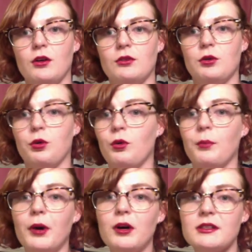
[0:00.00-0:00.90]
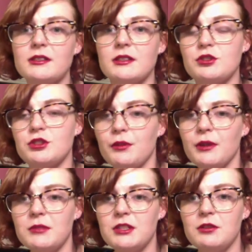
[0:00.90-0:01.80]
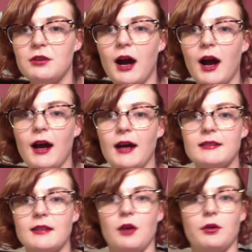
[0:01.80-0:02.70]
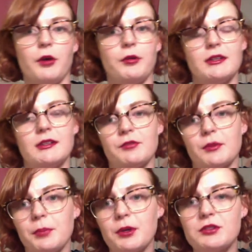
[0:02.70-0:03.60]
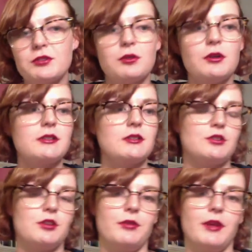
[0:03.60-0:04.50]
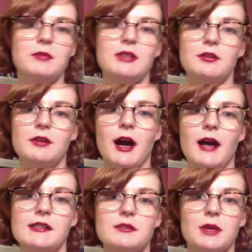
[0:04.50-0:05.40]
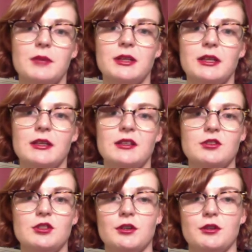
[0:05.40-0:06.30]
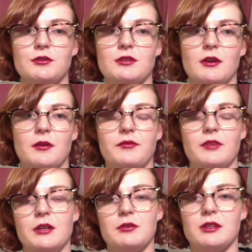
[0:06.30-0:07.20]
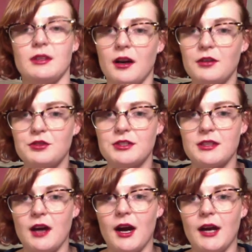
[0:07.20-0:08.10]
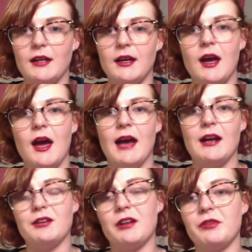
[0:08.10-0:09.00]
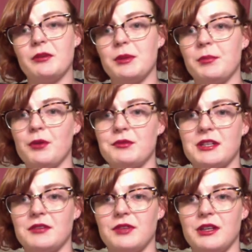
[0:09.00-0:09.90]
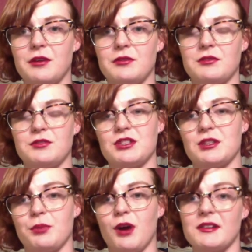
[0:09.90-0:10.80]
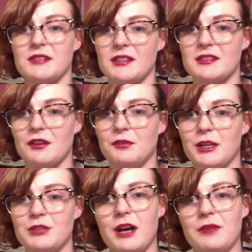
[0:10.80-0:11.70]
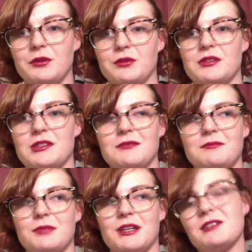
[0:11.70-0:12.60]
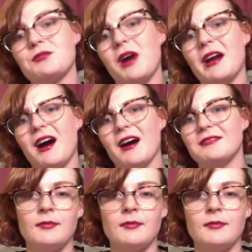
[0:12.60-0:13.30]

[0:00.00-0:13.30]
cool books and show them to you guys. I'll go into different bookstores and show them to you guys, maybe show you some videos of the countryside, and I'll definitely be posting videos of just the process of my travels, because why not?